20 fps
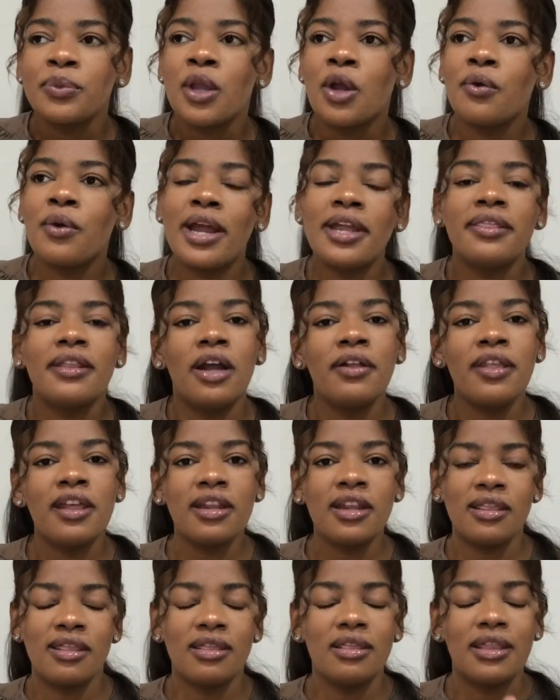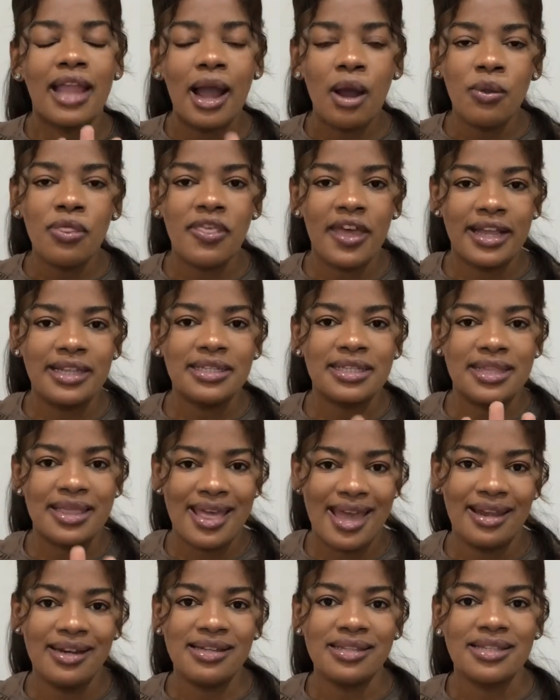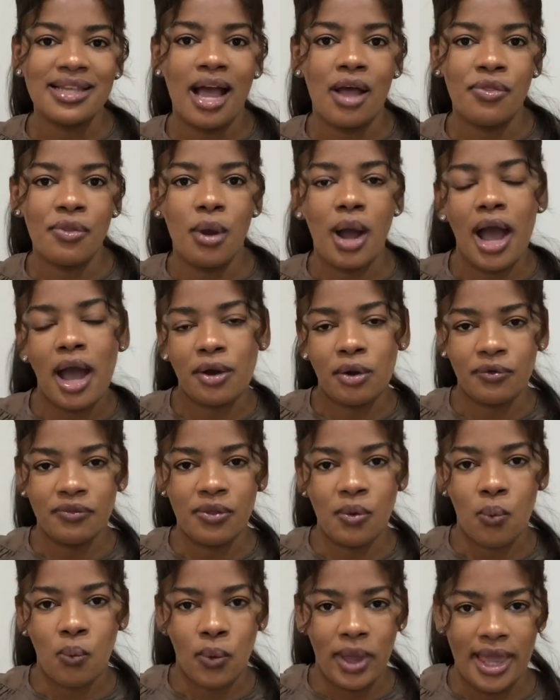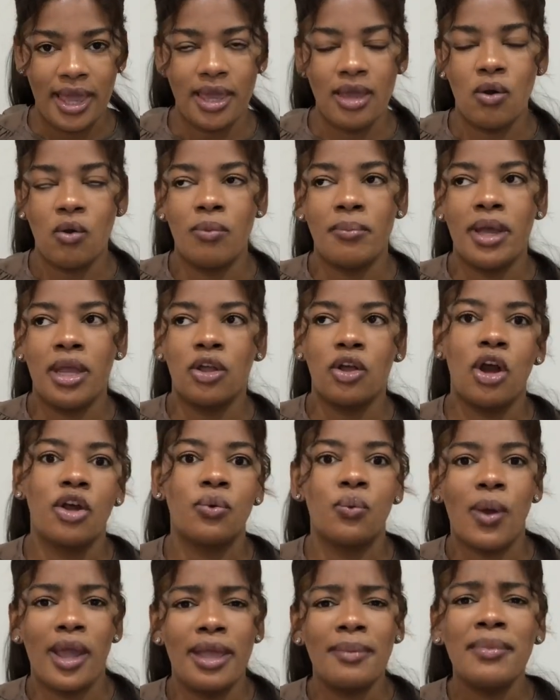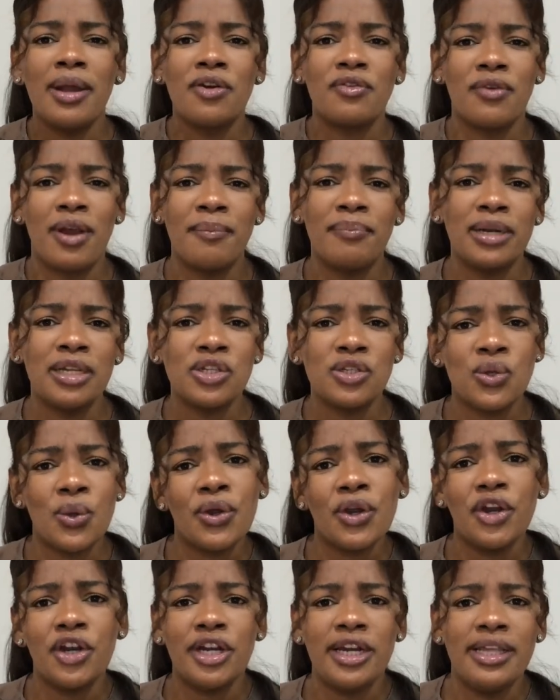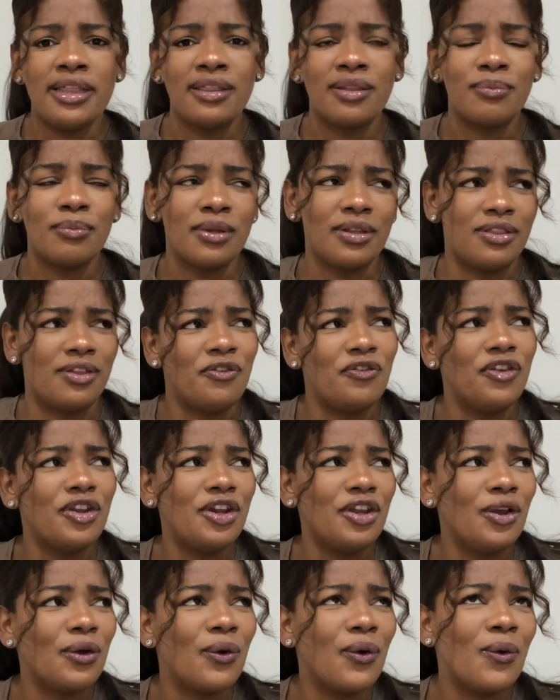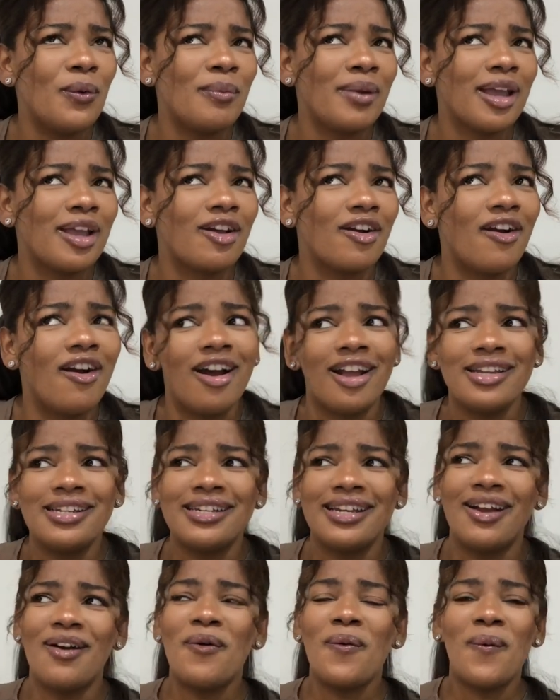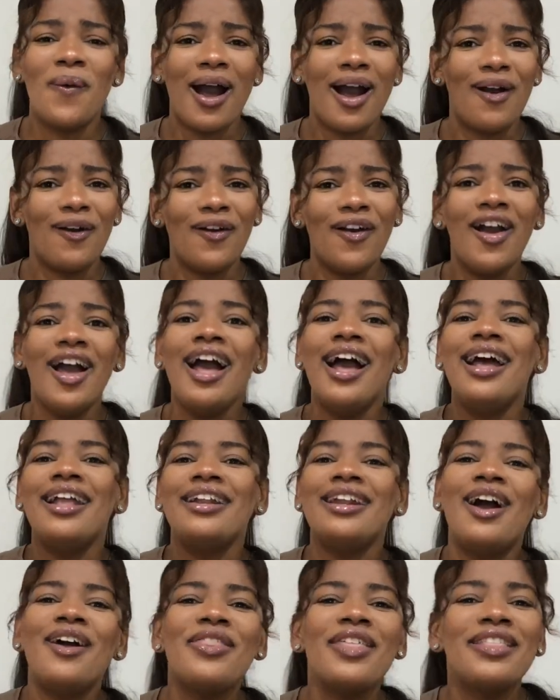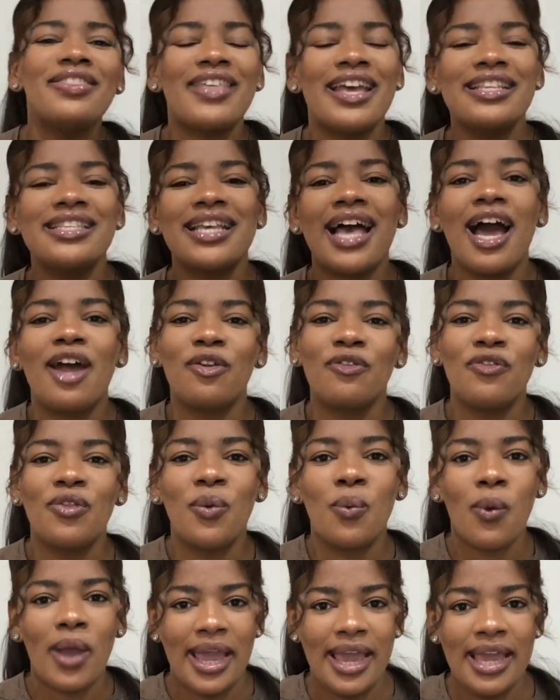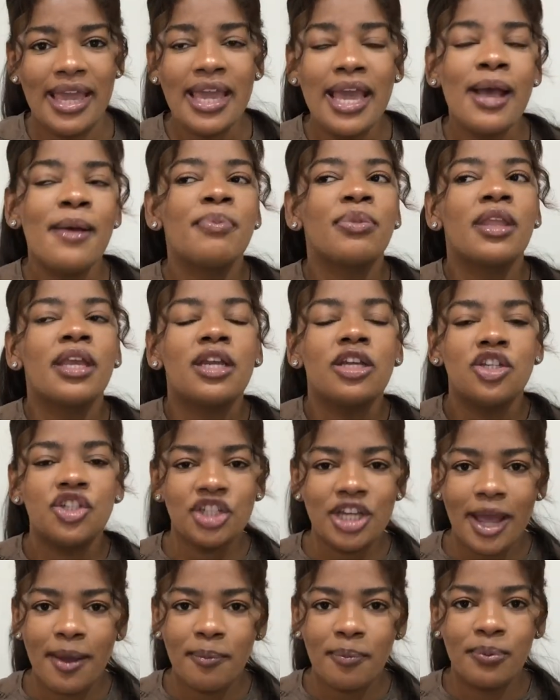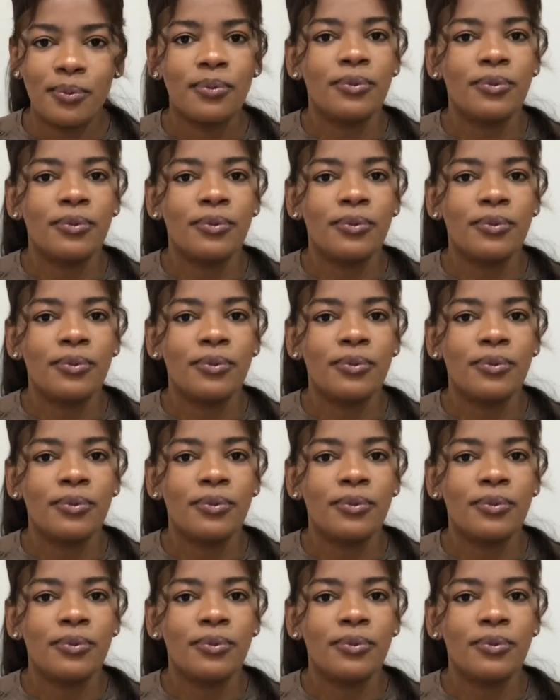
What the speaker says: Right, now that is out of the way, oh my God, why am I rambling so early in the video? Oh my God, wow. Now that that's out of the way, sharp,